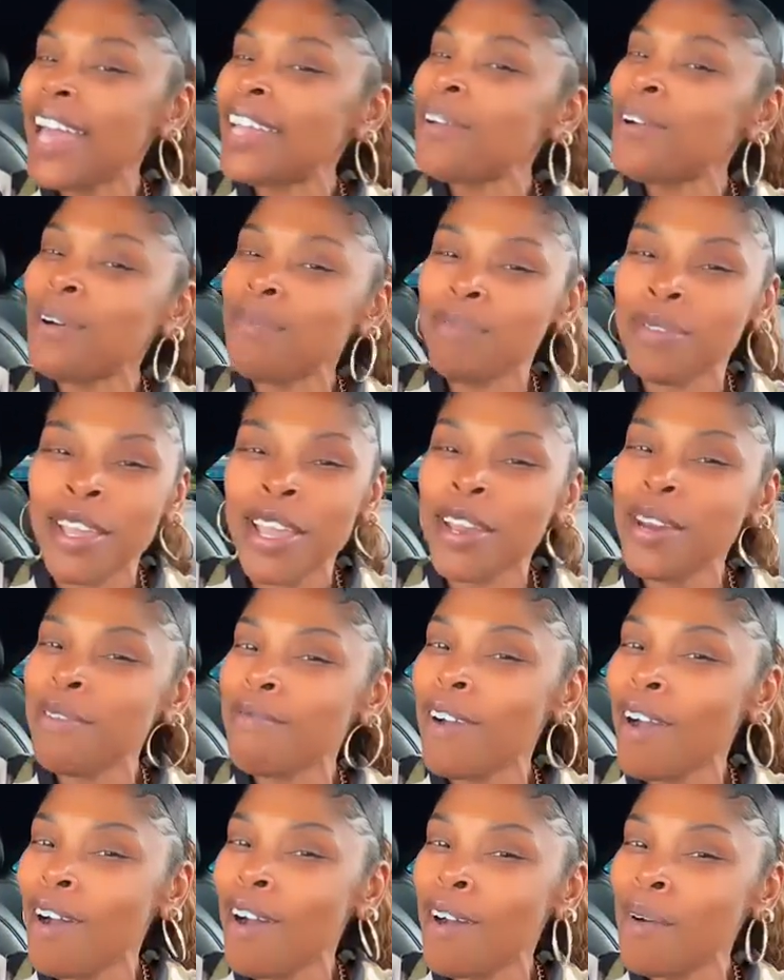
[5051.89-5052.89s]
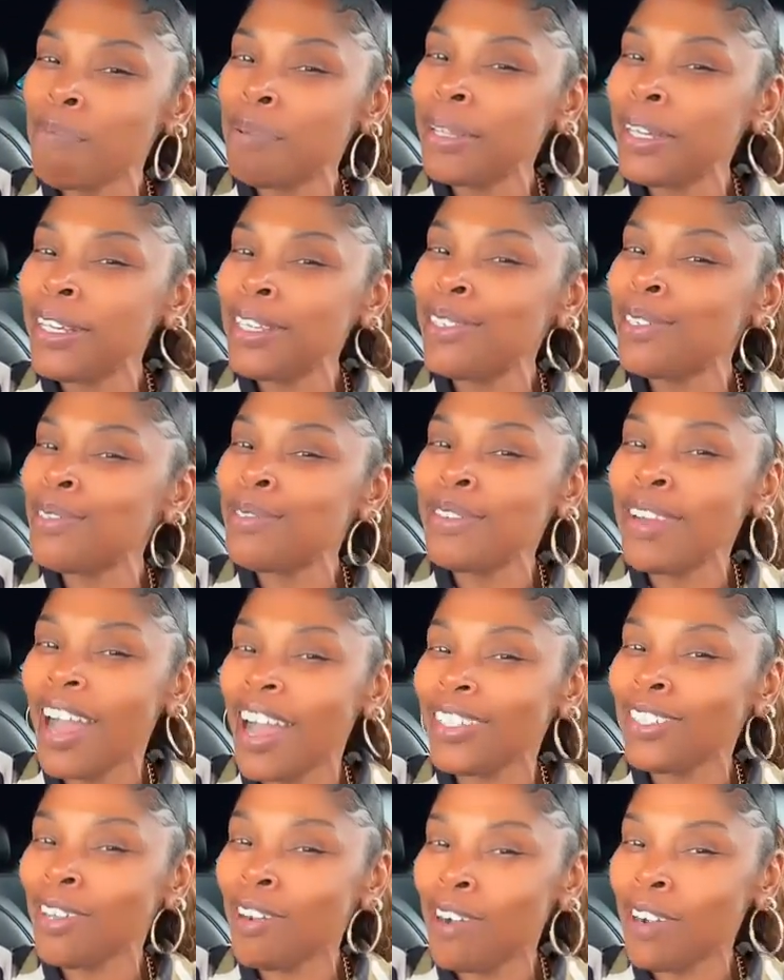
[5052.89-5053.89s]
I know I'm saying it wrong. Please do
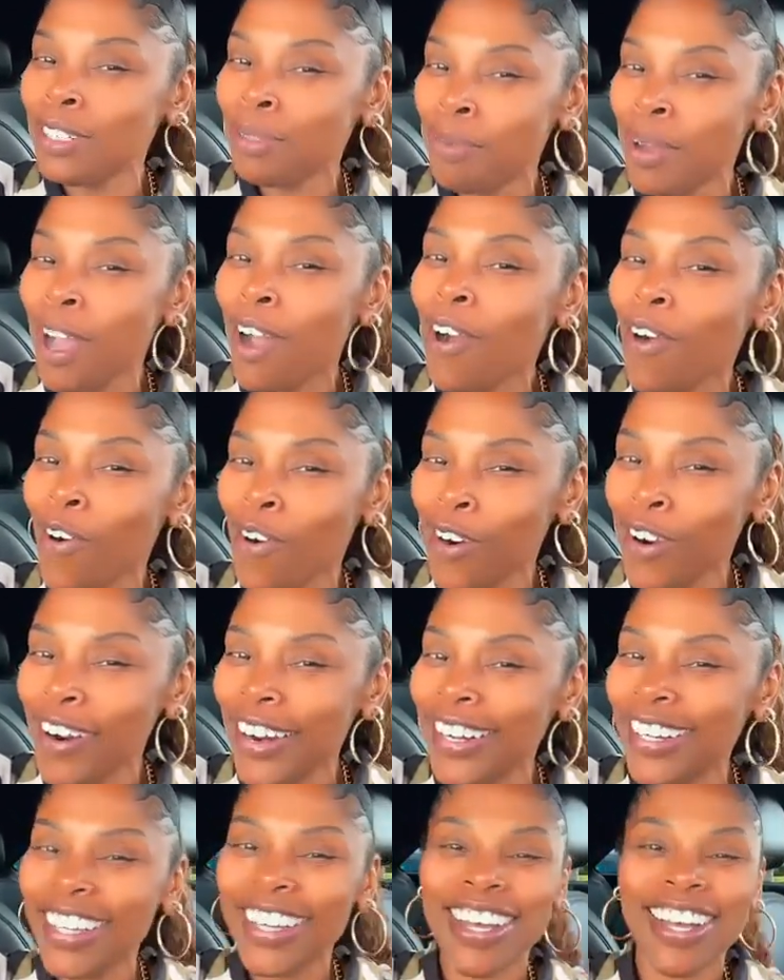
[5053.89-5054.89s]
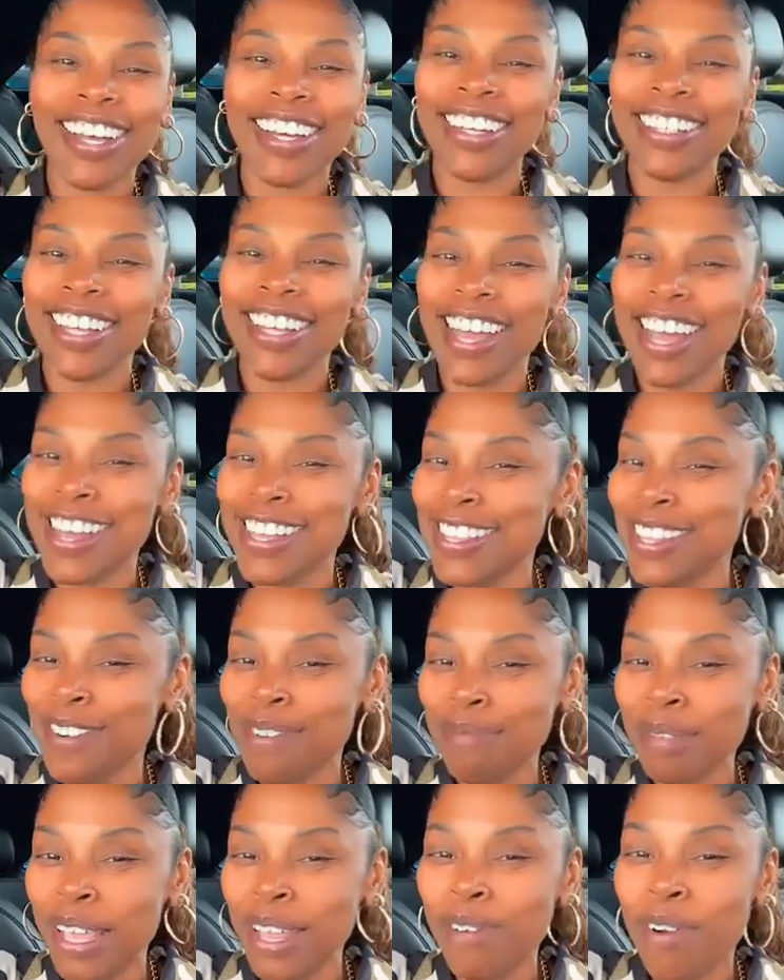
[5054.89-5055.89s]
not charge my heart. I
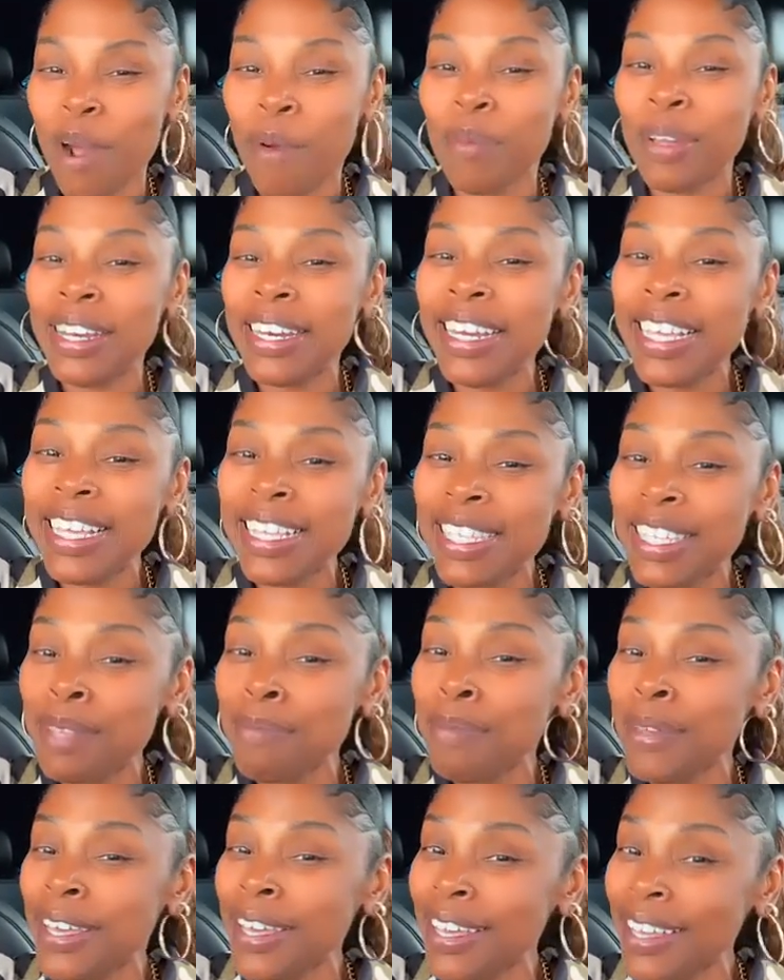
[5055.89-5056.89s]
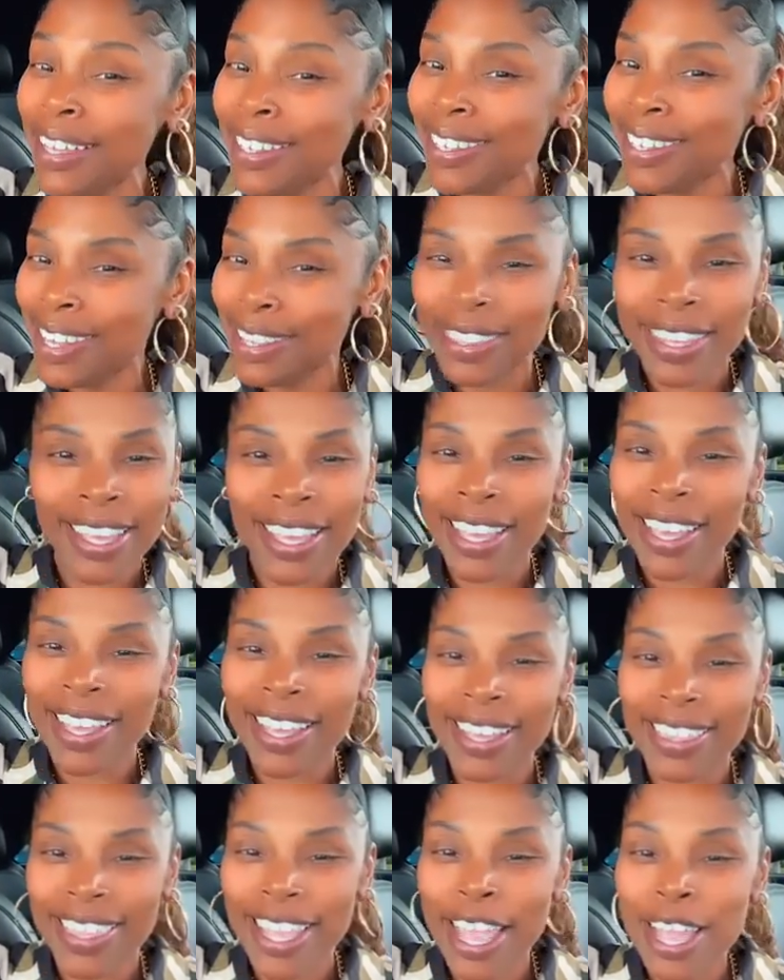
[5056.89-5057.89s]
know I'm saying it wrong, but Nisi Biz, I
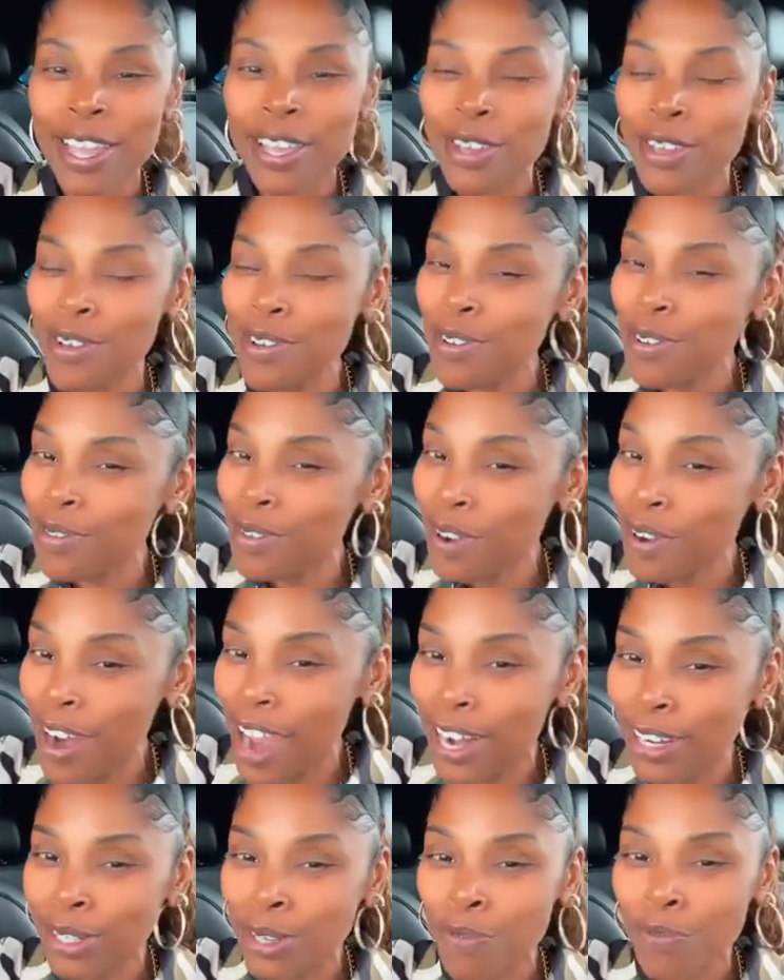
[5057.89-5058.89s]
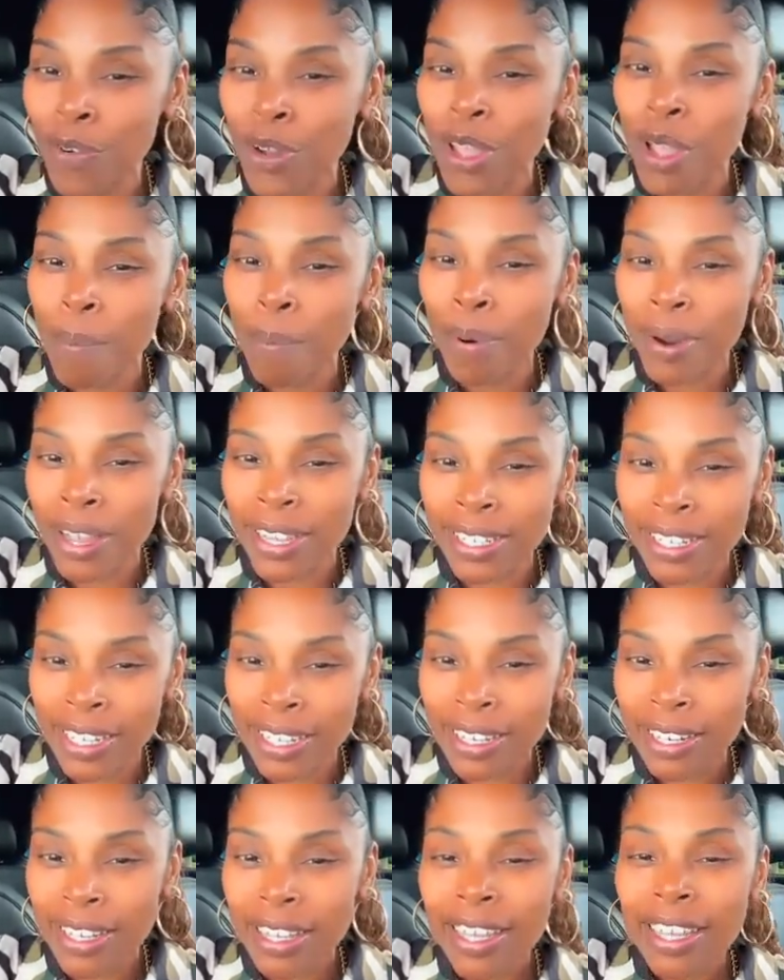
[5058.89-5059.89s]
think. Thank you. The gratitude for your
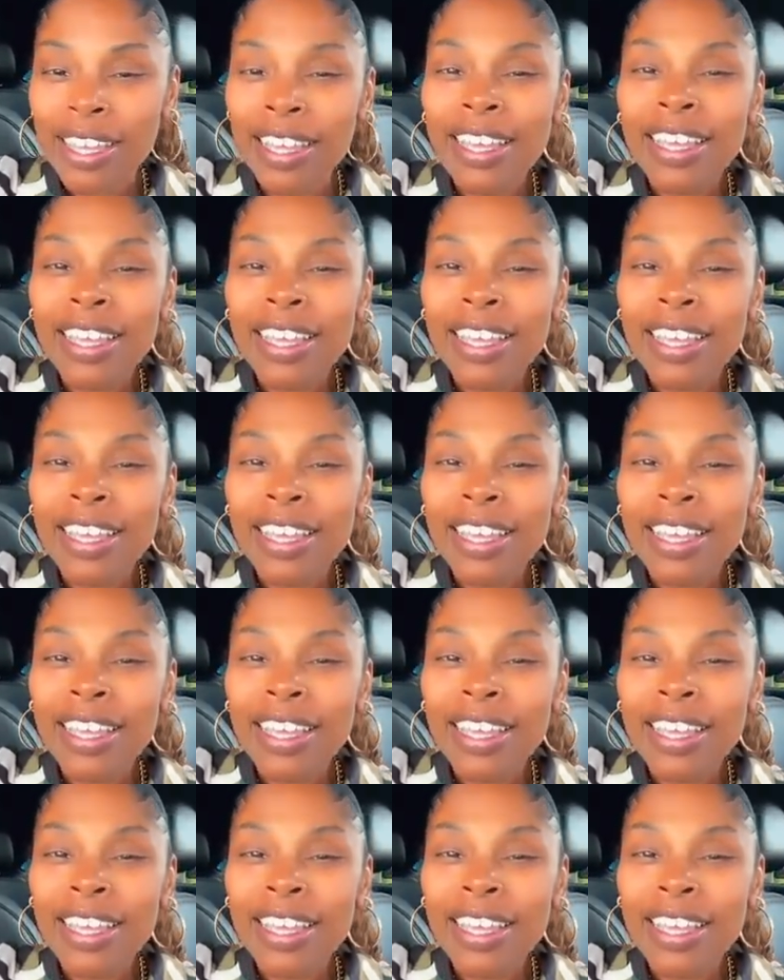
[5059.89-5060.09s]
present.